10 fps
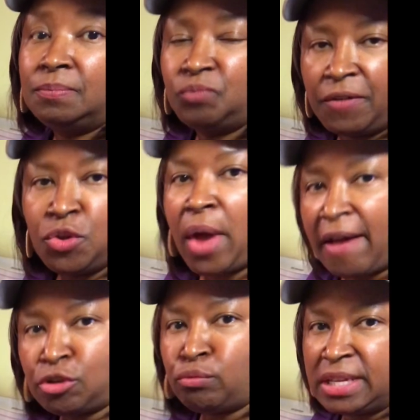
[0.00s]
If you
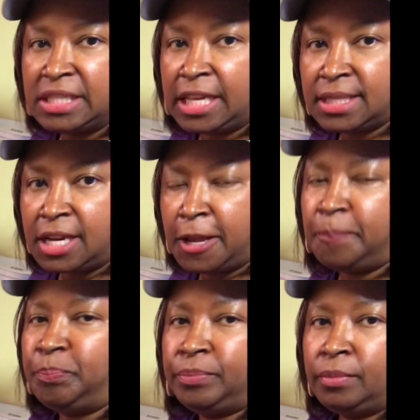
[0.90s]
have to reseason it,
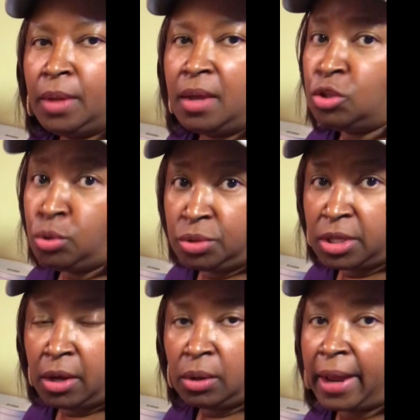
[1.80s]
do
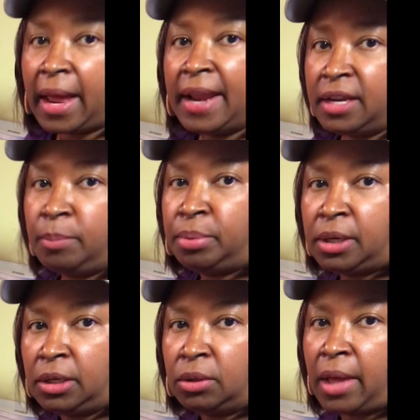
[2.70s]
so. Like I did put a
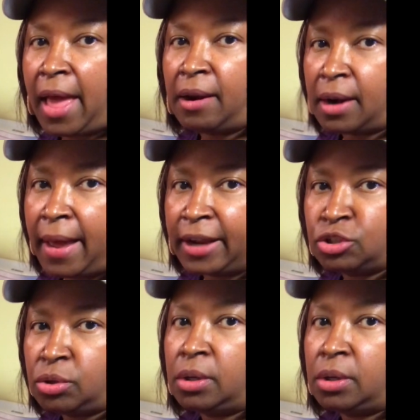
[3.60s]
little extra